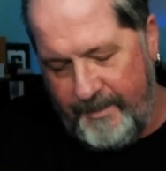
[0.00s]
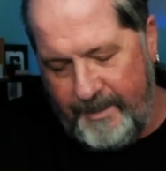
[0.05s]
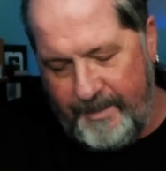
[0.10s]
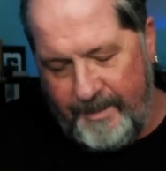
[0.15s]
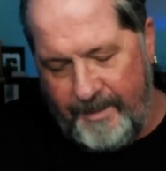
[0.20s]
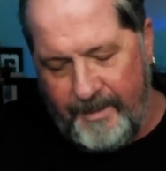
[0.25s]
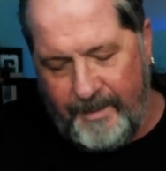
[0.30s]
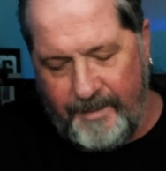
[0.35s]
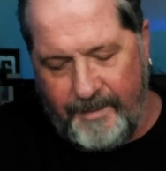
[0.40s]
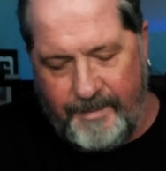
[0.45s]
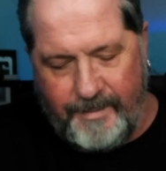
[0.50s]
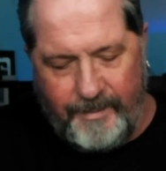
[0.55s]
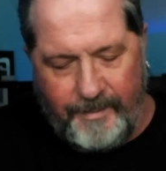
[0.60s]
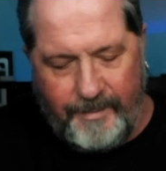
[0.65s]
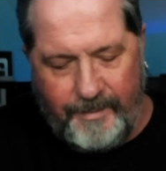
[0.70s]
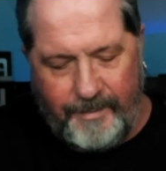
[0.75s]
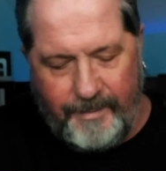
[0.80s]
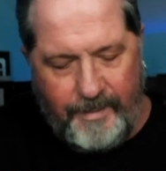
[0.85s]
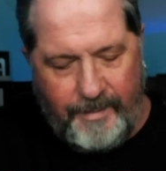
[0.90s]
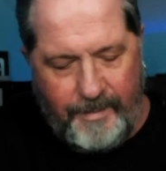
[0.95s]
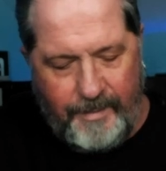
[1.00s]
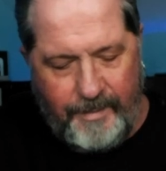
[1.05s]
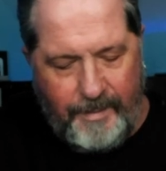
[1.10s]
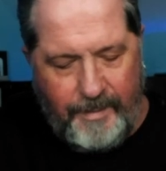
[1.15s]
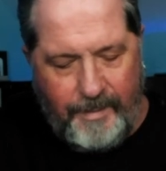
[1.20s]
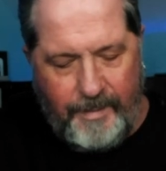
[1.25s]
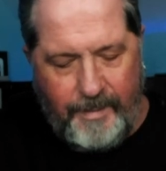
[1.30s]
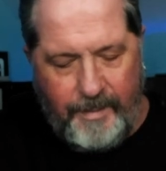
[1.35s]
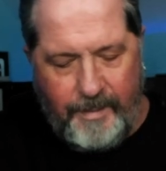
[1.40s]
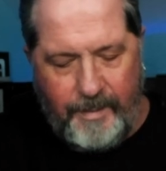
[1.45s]
kind of silly.
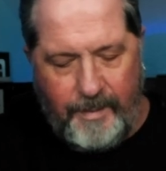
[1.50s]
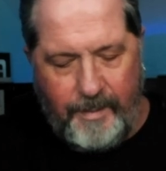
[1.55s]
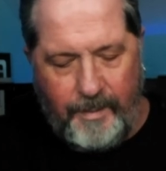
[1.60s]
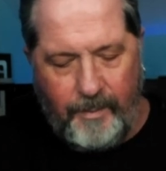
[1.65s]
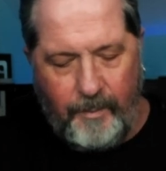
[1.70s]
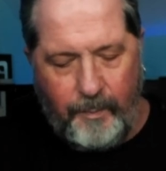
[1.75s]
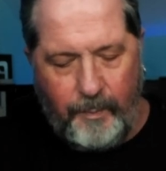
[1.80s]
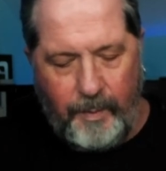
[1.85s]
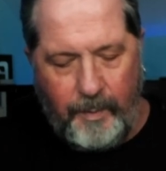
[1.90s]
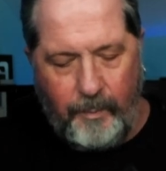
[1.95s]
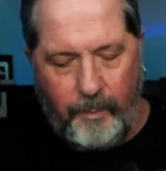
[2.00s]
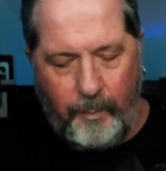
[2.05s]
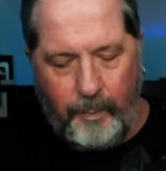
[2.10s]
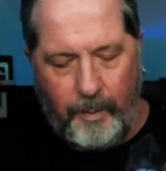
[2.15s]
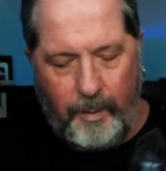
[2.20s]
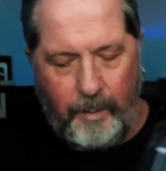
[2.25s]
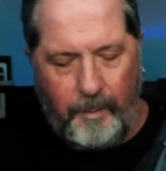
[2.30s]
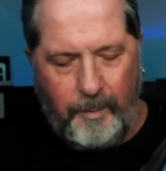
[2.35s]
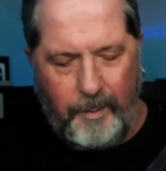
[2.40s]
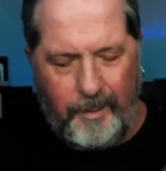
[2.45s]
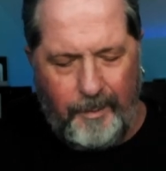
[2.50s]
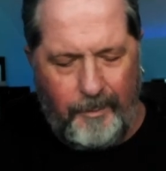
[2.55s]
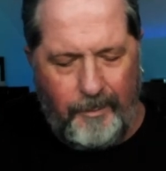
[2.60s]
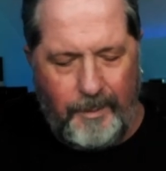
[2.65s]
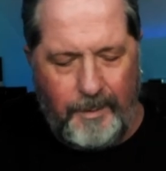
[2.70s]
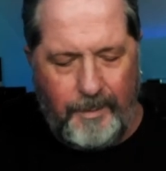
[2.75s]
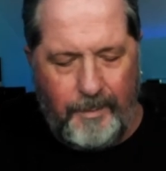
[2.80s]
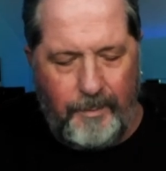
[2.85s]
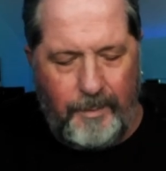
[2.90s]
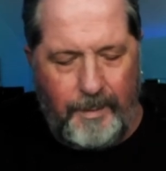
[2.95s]
I know people probably like,
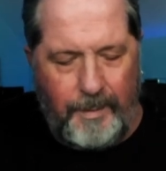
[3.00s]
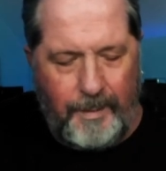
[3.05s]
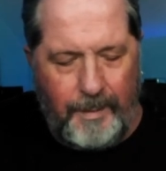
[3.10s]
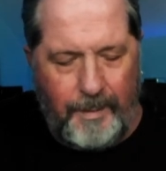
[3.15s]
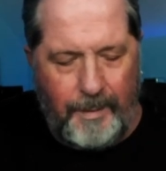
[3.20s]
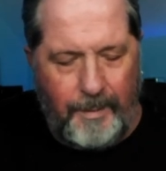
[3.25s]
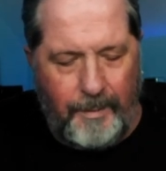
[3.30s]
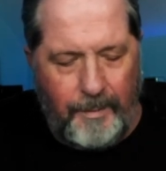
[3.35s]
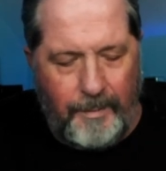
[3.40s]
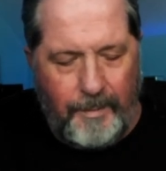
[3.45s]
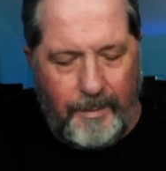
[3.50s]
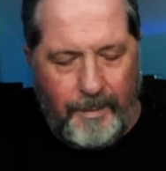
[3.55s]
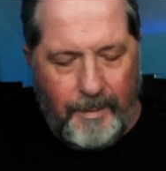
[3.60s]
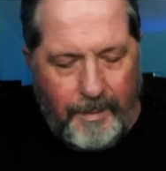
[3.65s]
what the hell?